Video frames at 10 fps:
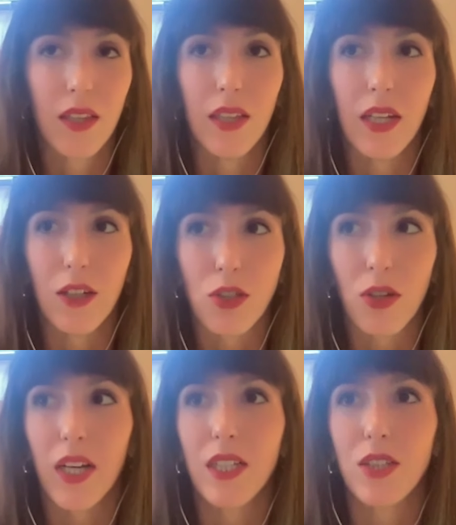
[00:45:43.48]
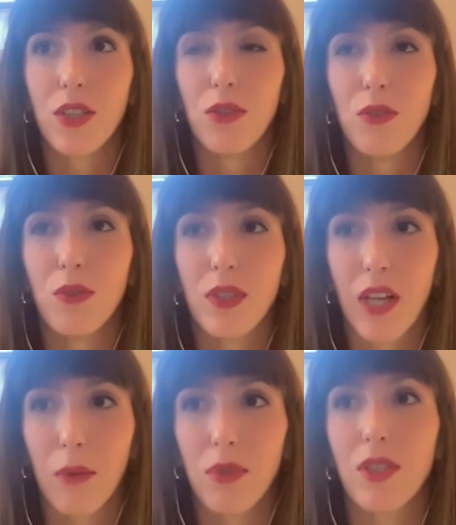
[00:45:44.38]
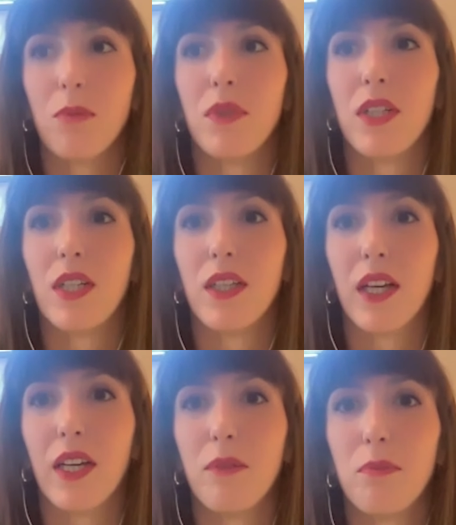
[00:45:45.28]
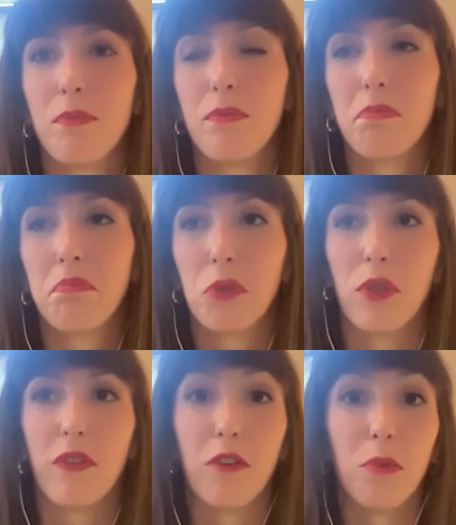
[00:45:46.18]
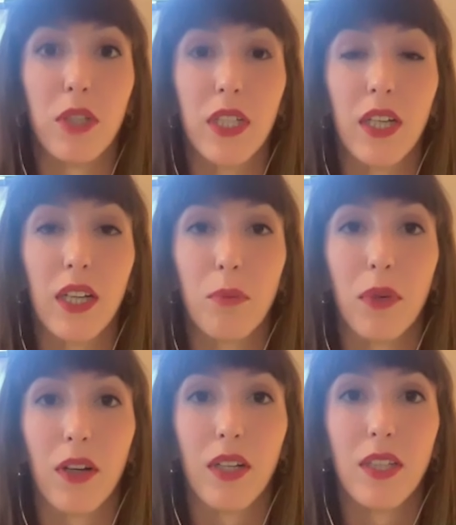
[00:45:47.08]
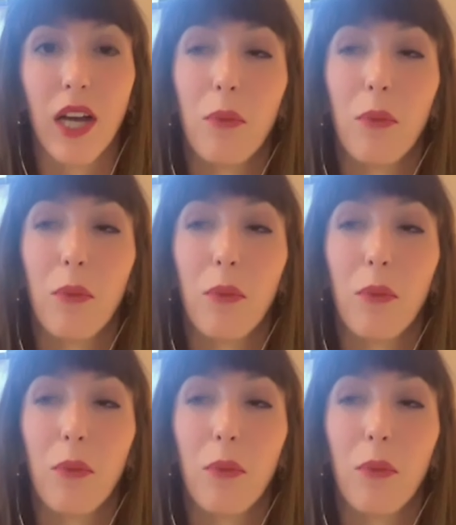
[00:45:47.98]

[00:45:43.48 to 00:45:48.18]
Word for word: they're trying to establish something that sort of everybody can get behind.